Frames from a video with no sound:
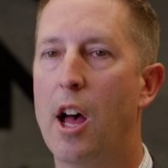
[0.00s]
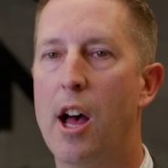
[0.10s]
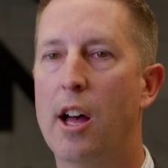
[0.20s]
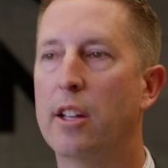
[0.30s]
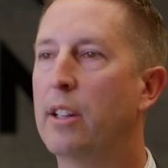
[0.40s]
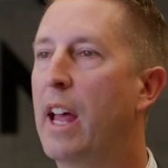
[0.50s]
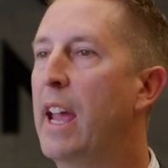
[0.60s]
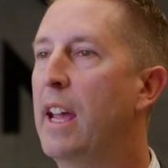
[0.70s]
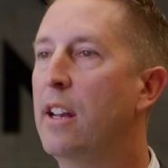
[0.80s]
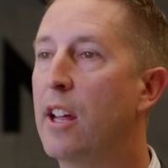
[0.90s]

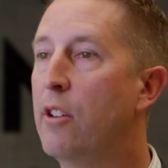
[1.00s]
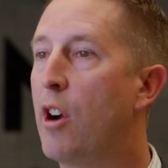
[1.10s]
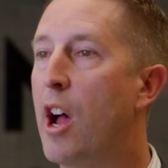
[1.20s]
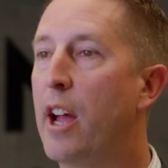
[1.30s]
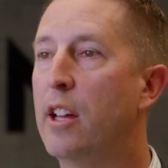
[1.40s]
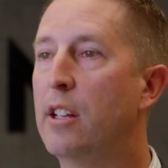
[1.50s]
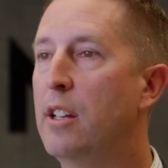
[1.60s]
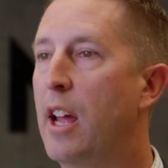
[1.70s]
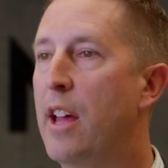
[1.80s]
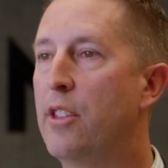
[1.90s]
Lane and Ryan
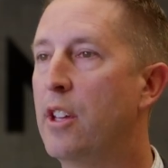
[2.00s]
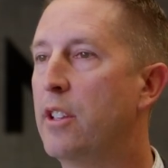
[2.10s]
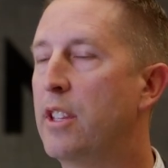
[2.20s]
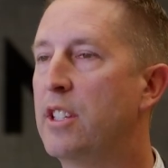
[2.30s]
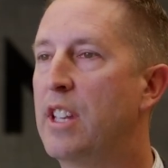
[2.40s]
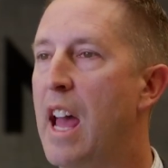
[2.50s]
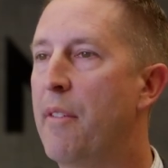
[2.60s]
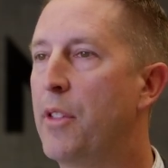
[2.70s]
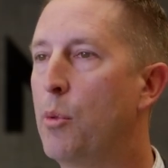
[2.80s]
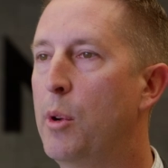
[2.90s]
and the
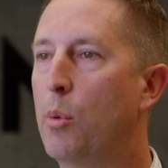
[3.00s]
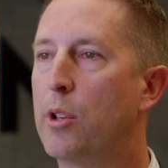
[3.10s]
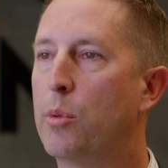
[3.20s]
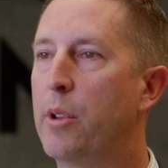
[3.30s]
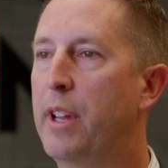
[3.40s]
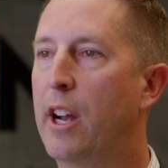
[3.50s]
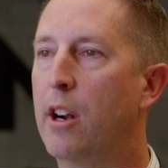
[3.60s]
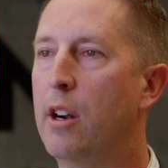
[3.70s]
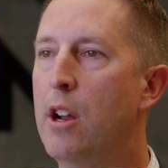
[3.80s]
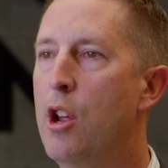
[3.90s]
staff that we worked with
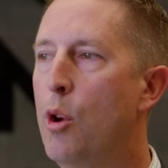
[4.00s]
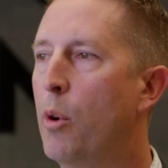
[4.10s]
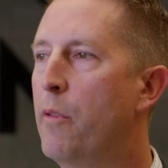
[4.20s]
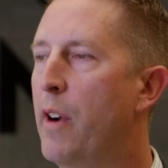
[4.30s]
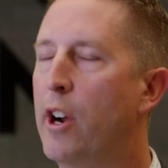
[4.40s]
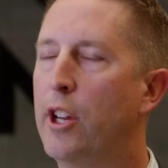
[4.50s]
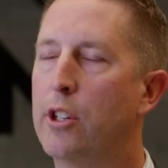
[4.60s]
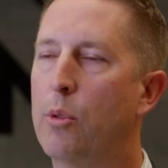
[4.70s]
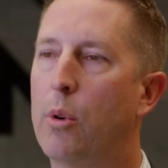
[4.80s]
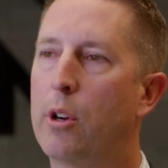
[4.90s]
here were very
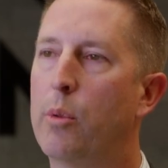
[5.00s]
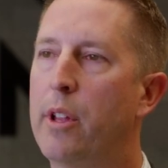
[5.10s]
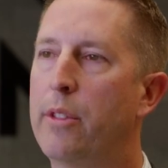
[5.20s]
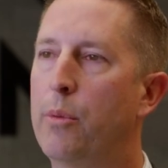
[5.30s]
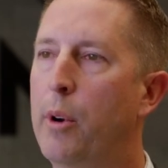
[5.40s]
good to work with.